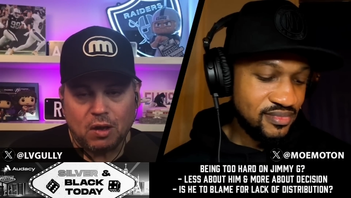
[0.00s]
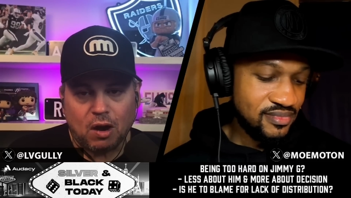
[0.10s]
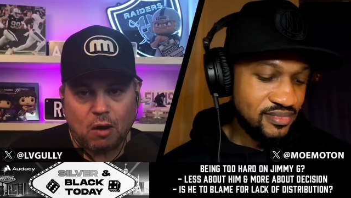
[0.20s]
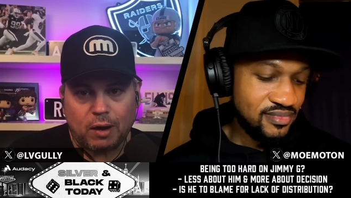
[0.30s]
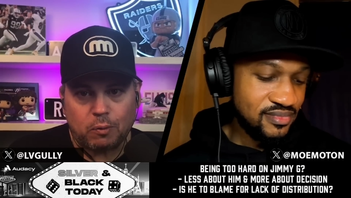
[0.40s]

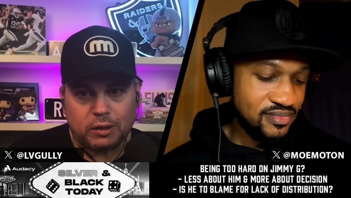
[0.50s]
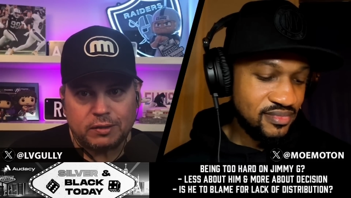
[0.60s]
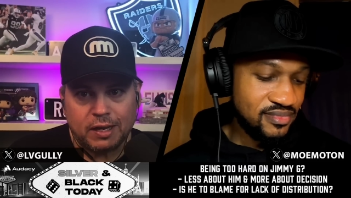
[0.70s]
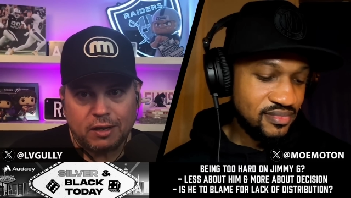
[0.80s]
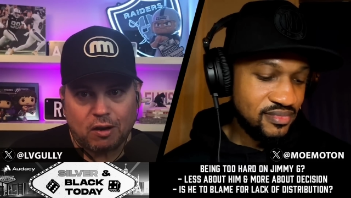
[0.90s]
Speaker 1: All right, we're going to
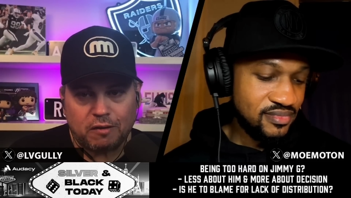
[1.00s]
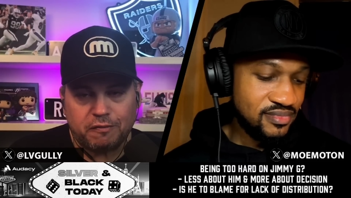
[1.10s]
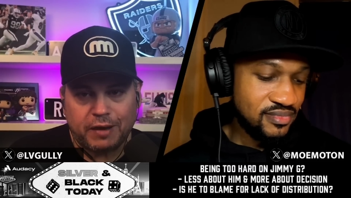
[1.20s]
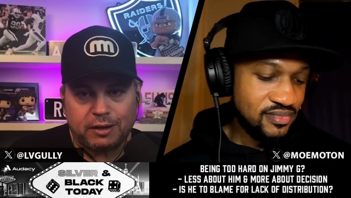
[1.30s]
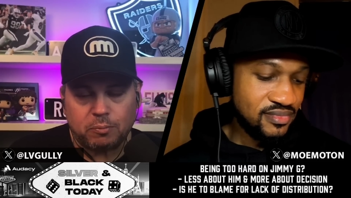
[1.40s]
take our
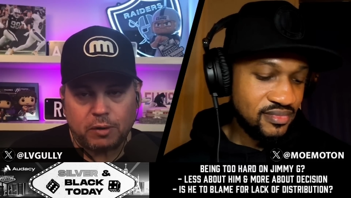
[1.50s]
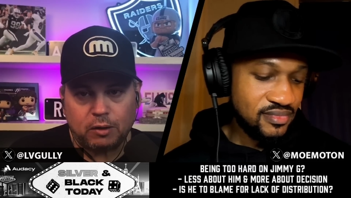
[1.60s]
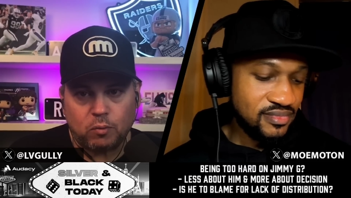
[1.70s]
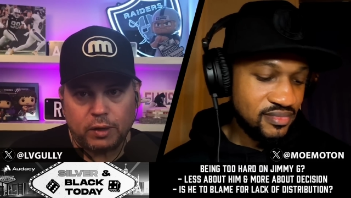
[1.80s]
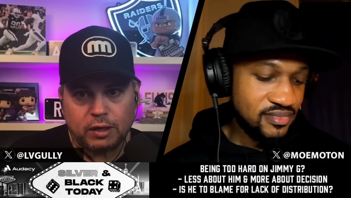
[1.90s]
final break.
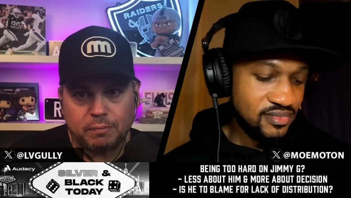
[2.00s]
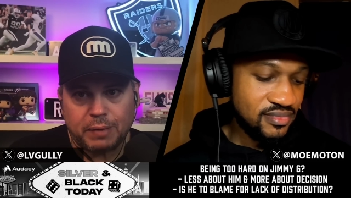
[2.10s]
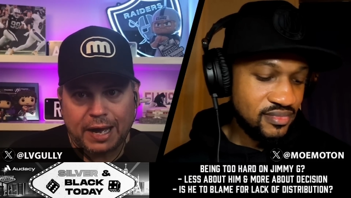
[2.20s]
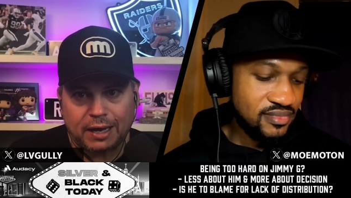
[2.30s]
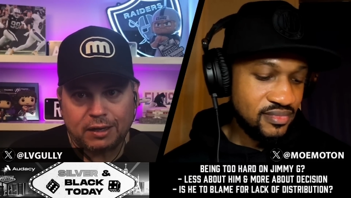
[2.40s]
When we come
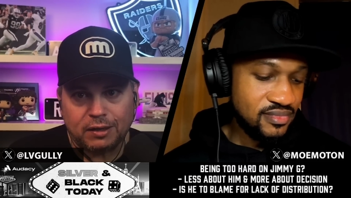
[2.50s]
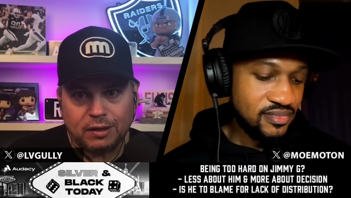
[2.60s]
back,